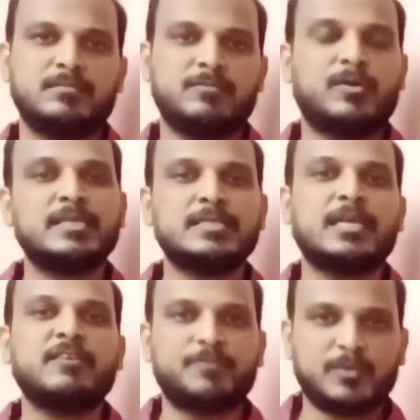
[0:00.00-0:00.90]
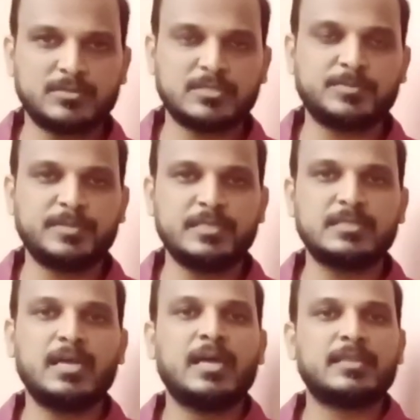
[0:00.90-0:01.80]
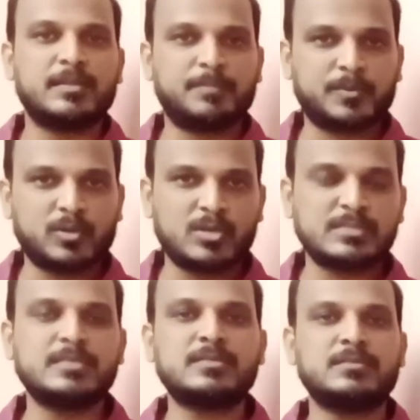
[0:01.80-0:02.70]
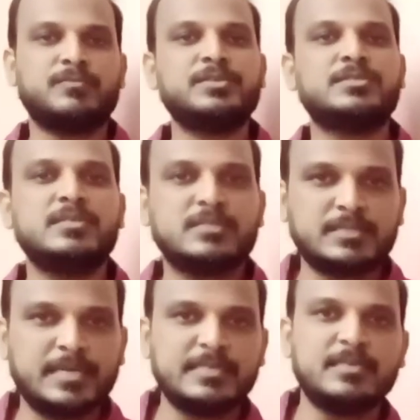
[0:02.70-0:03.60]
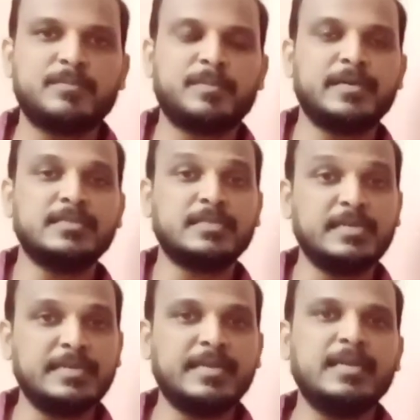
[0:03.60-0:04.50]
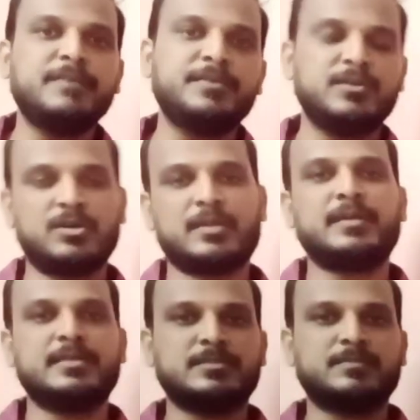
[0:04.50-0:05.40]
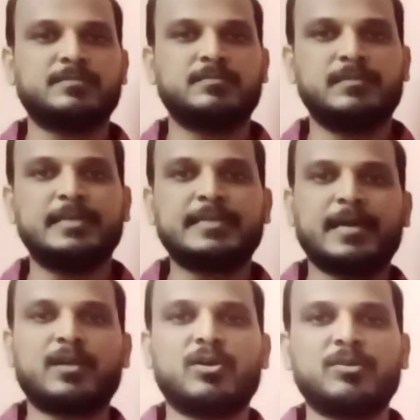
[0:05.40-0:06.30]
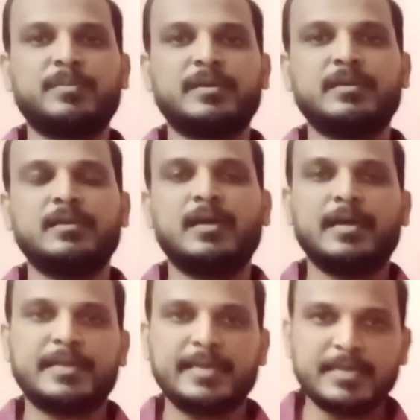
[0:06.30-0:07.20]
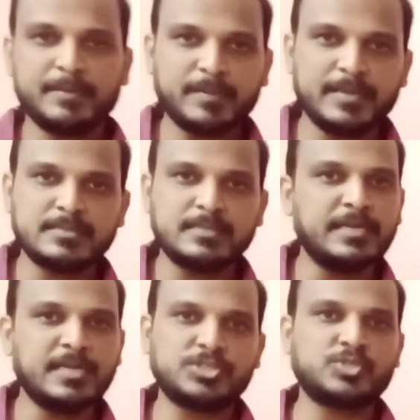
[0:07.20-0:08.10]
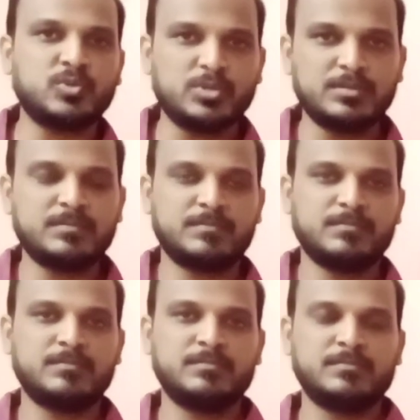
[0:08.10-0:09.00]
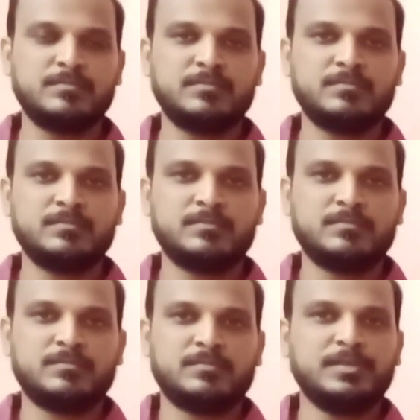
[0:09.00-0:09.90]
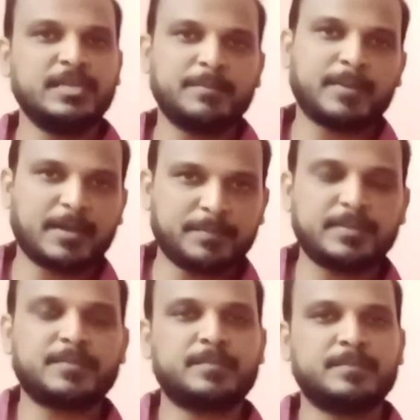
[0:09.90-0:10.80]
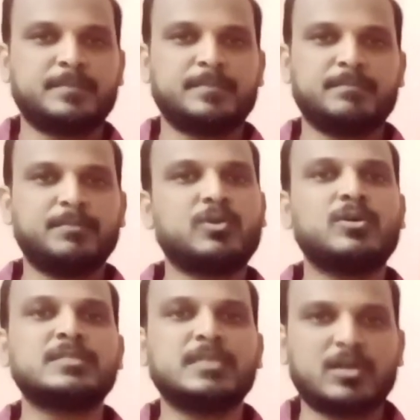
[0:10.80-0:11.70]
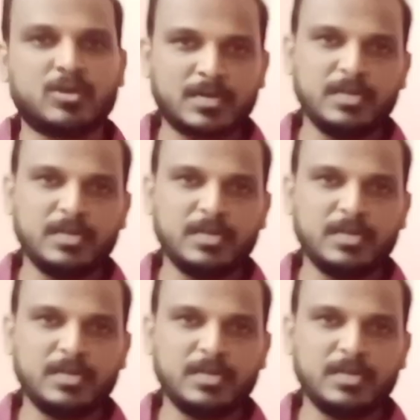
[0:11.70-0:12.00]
What is a life process means? The process which is taking place in a living organism. It cannot be taken place in a stone, in a paper? Because they are not